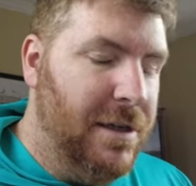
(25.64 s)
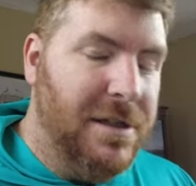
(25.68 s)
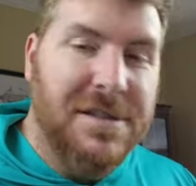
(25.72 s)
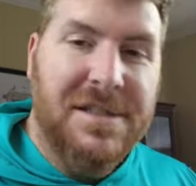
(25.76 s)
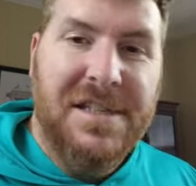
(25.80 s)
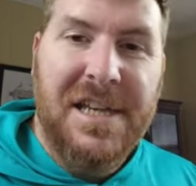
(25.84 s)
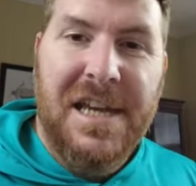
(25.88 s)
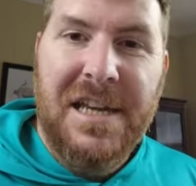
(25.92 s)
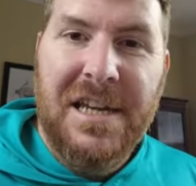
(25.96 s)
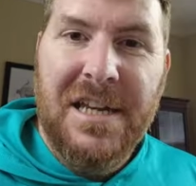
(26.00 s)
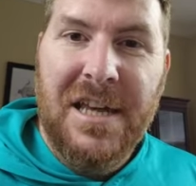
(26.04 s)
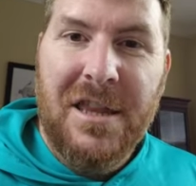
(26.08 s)

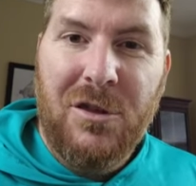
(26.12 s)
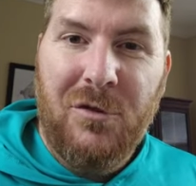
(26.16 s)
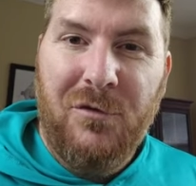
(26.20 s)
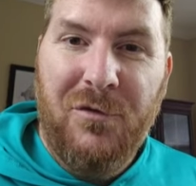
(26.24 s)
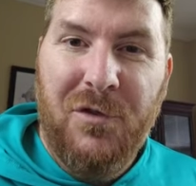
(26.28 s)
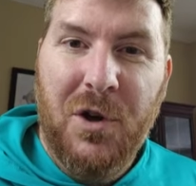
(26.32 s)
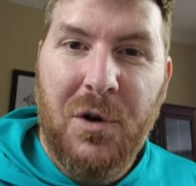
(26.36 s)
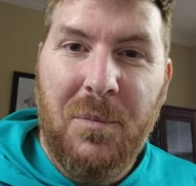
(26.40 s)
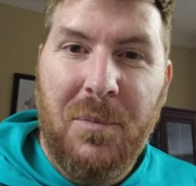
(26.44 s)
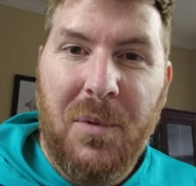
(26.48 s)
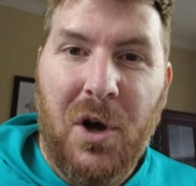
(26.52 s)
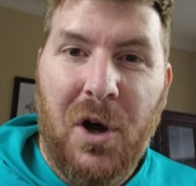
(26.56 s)
Zenith
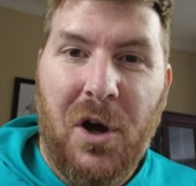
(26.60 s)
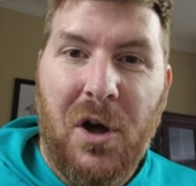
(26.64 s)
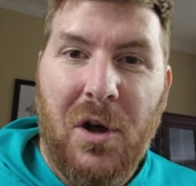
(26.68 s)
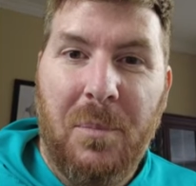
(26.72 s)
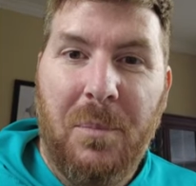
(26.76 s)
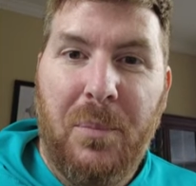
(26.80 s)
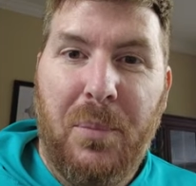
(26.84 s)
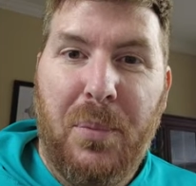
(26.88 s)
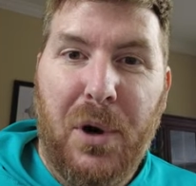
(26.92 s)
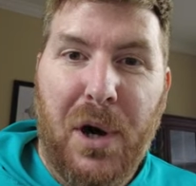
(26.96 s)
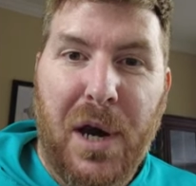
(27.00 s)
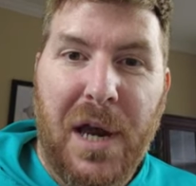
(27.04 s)
Football,
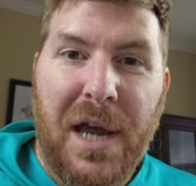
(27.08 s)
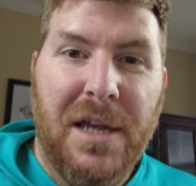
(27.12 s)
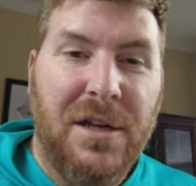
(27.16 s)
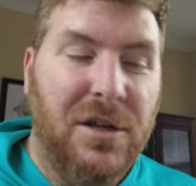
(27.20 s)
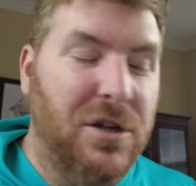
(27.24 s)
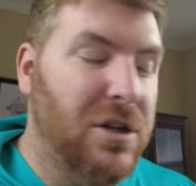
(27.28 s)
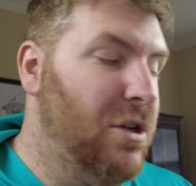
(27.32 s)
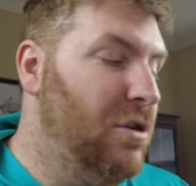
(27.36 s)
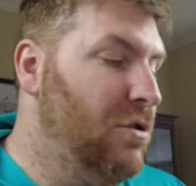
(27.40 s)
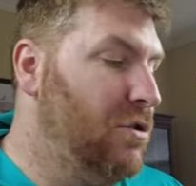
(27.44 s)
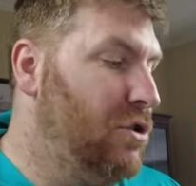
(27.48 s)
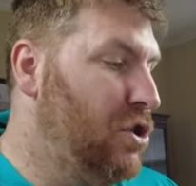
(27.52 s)
brand
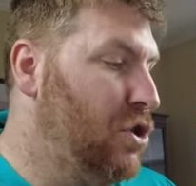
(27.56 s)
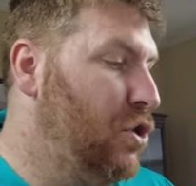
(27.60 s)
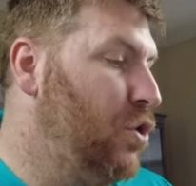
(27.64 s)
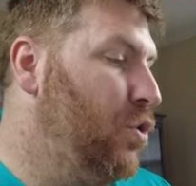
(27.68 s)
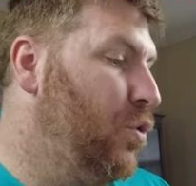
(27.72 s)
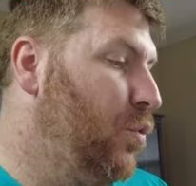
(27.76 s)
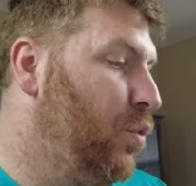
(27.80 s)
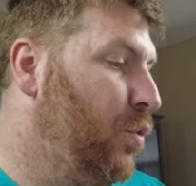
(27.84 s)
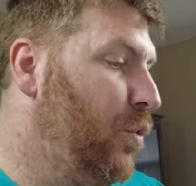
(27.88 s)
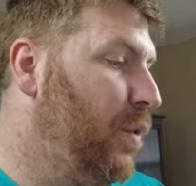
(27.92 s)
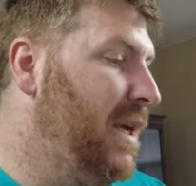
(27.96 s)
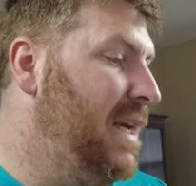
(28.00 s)
new
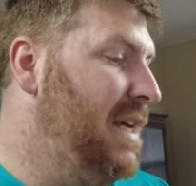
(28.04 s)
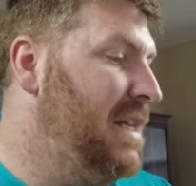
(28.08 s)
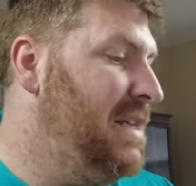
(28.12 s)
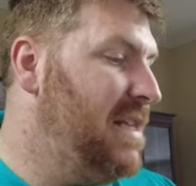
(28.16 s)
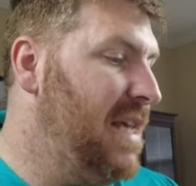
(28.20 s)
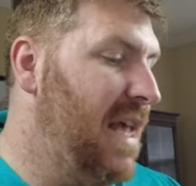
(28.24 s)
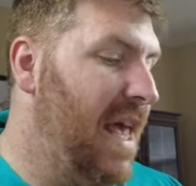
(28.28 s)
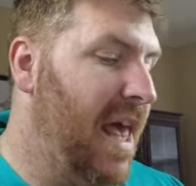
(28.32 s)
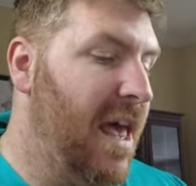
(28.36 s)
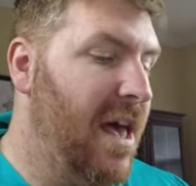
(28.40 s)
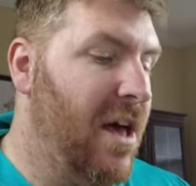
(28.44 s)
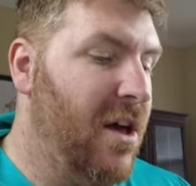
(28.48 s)
to
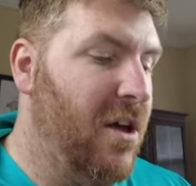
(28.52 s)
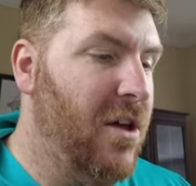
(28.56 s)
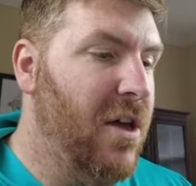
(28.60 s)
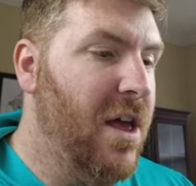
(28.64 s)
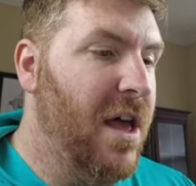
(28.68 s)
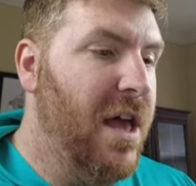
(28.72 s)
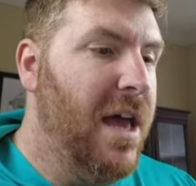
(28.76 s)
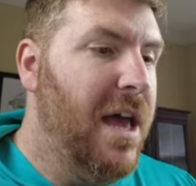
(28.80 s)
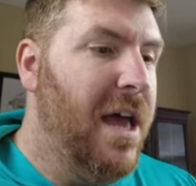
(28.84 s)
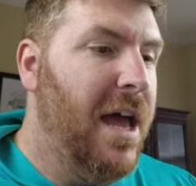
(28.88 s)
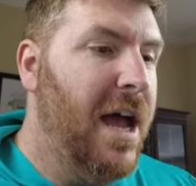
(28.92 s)
retail.